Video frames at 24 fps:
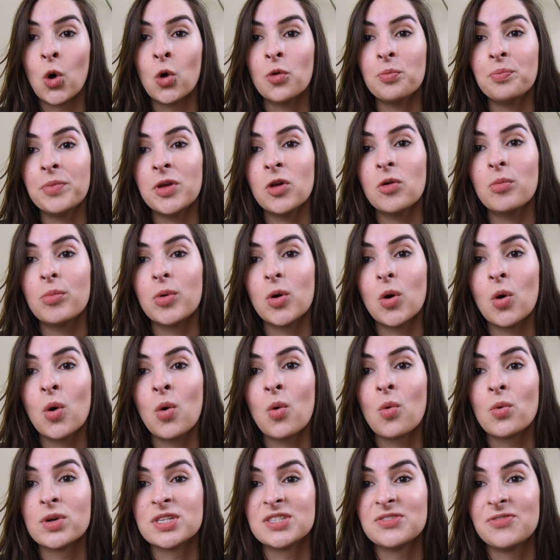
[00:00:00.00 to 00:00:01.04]
oatmeal
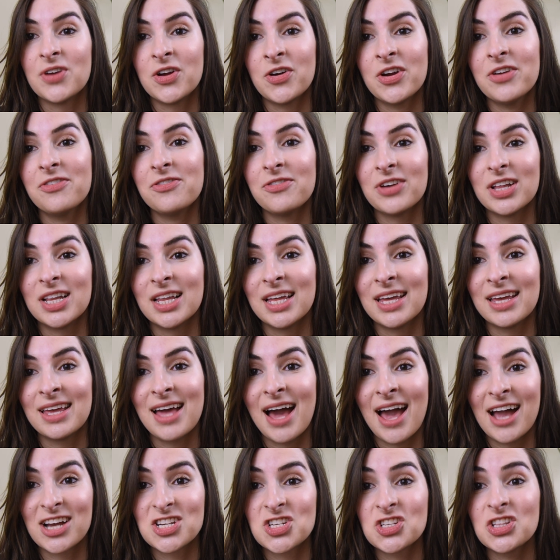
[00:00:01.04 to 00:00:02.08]
bowl was very filling.
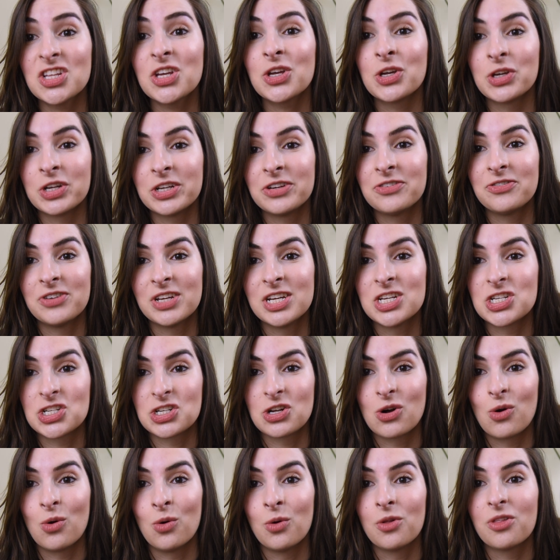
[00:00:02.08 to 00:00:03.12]
I actually couldn't finish
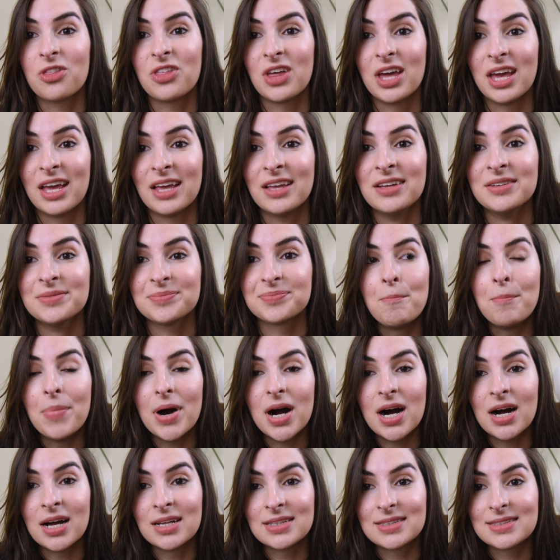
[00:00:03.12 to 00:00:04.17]
the whole thing.
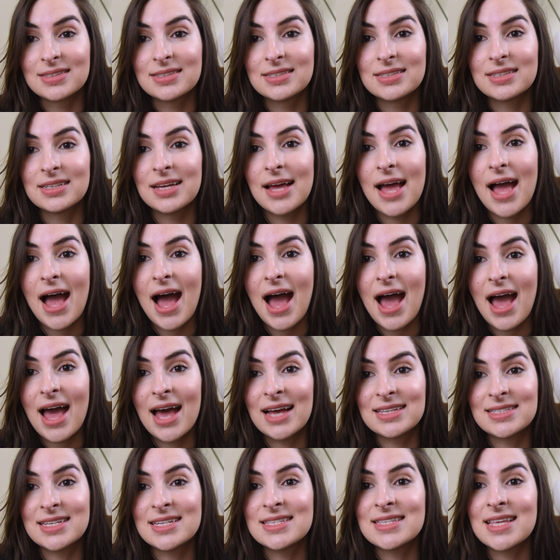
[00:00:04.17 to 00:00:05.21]
But
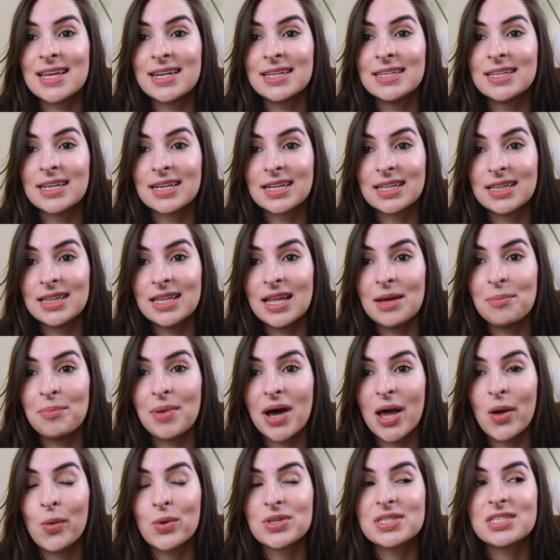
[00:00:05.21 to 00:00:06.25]
as I said in the clip,
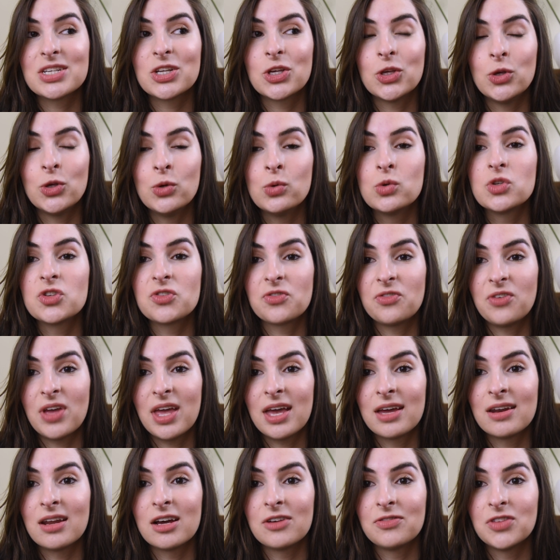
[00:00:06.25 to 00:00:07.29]
I wasn't a huge
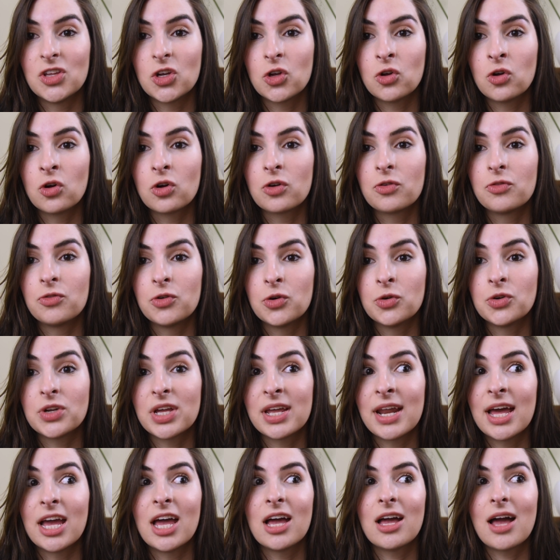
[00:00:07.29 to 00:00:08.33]
fan of the cooked fruit
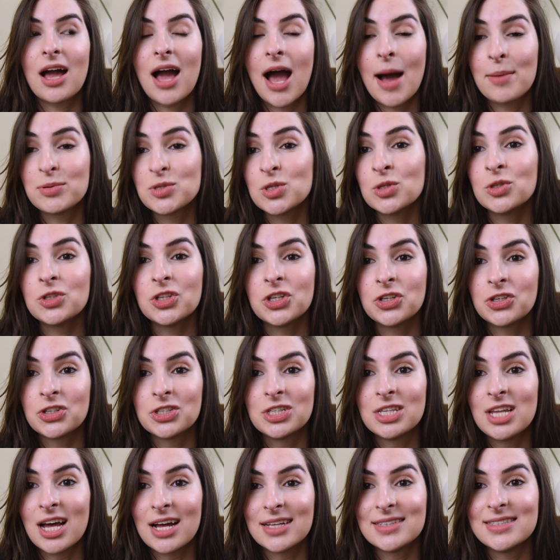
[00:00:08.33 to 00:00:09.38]
and I absolutely could
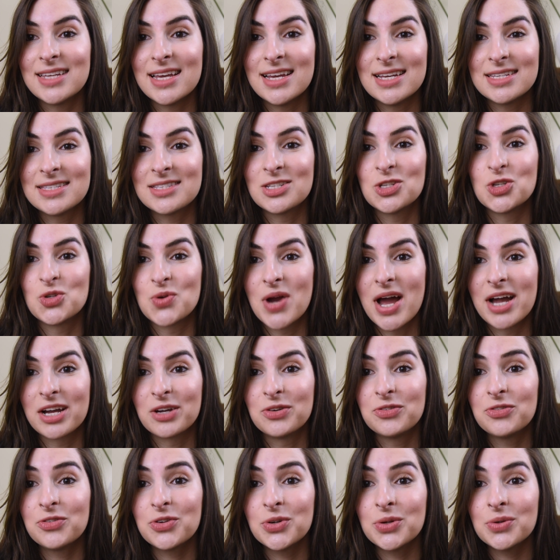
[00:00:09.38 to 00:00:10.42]
not taste the
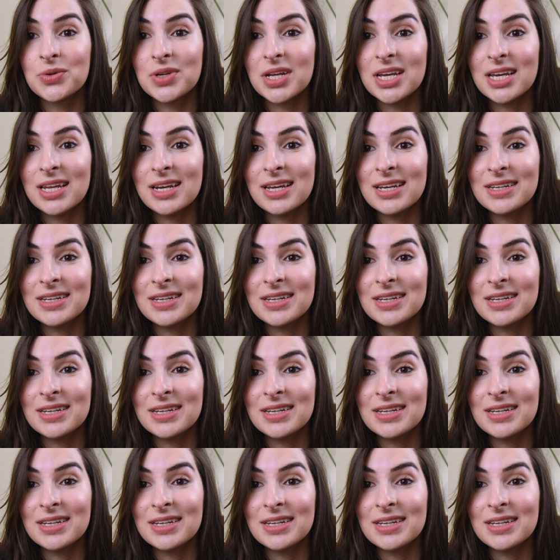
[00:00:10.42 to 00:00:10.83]
dragon fruit in